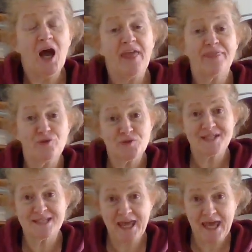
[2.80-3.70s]
I thought
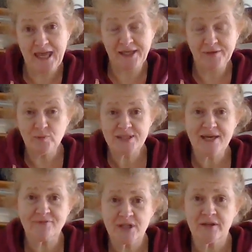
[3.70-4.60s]
today we'd
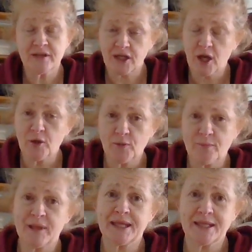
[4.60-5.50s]
have another go
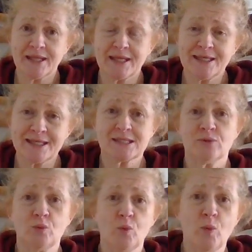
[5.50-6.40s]
at making a
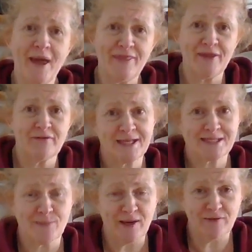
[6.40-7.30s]
little weather
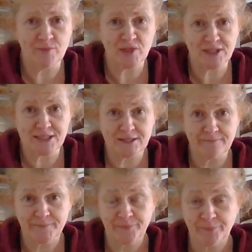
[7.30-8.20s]
experiment.
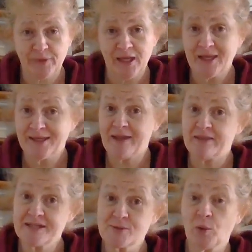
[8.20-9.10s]
Now,
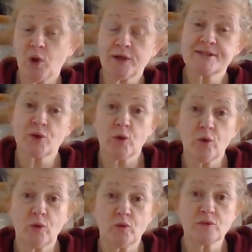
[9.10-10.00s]
this one is
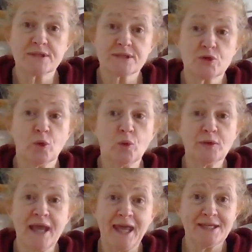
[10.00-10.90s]
called a
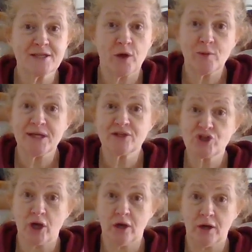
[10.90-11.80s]
tornado in a
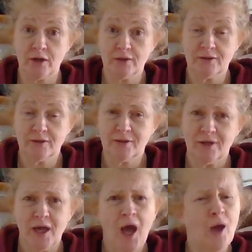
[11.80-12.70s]
jar.
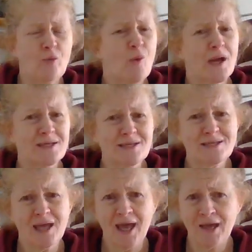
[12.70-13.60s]
I wonder
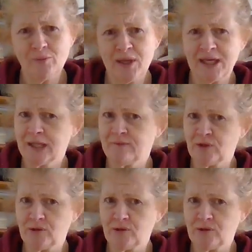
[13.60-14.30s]
how many of